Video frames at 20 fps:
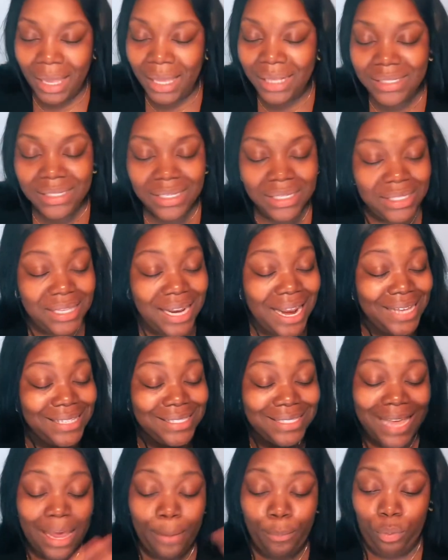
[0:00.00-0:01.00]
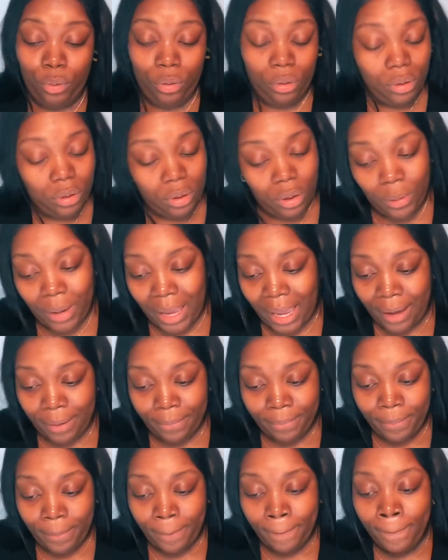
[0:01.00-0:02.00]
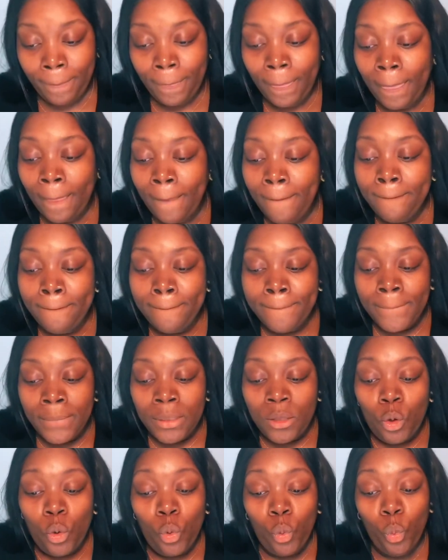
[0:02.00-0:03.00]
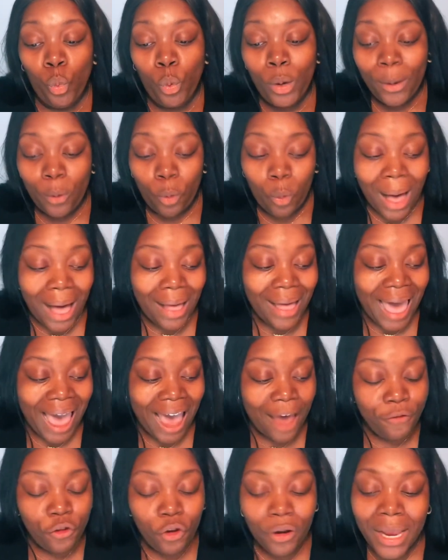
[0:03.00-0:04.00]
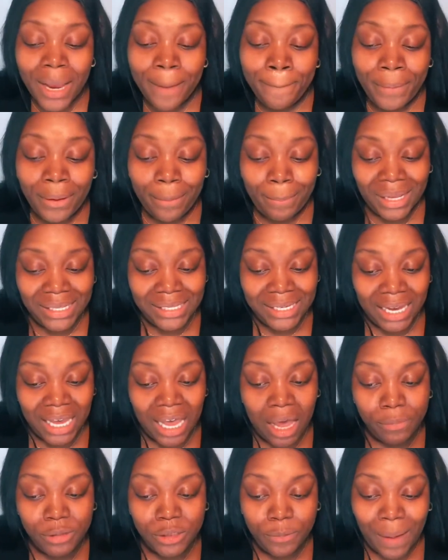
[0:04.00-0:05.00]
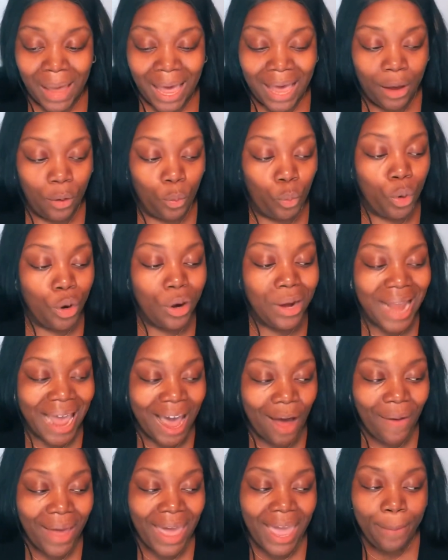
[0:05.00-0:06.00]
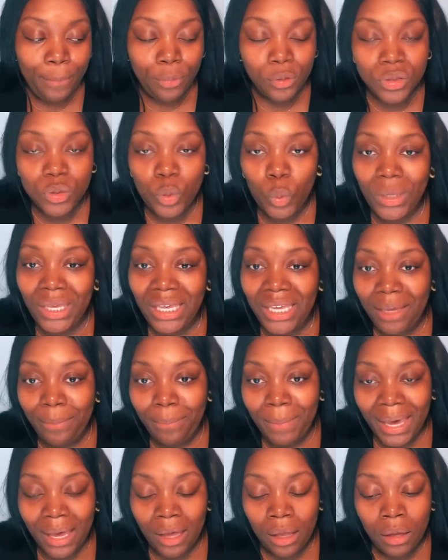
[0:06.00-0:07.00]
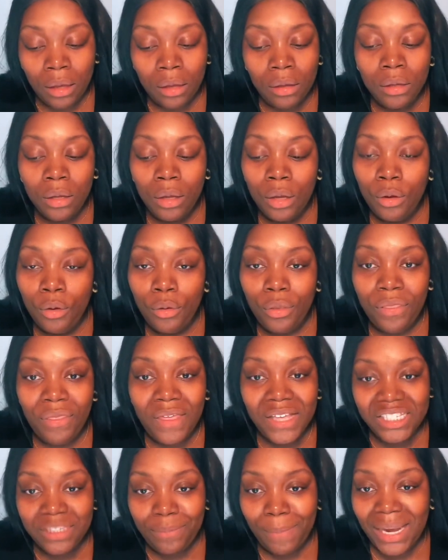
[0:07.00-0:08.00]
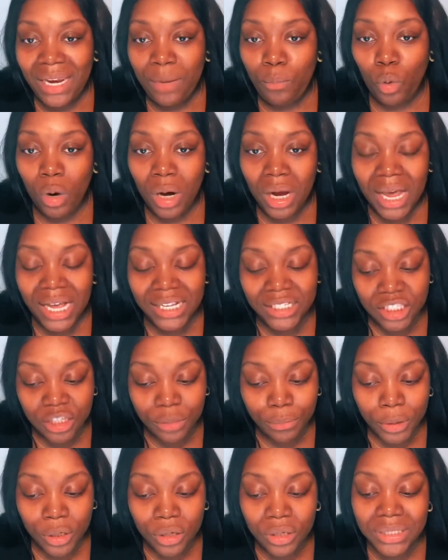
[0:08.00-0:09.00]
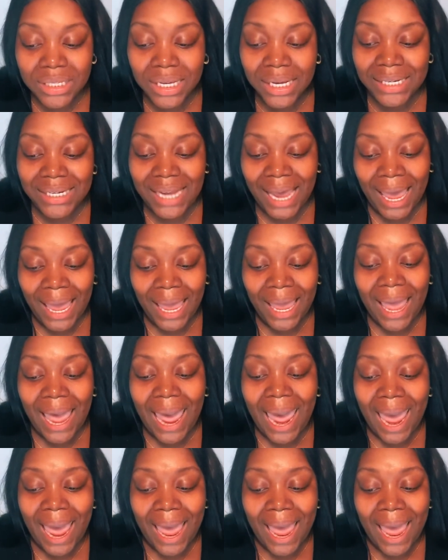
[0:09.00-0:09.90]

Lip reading: This is an example, okay? While after implementing HubSpot, we're now able to email this many more customers a day.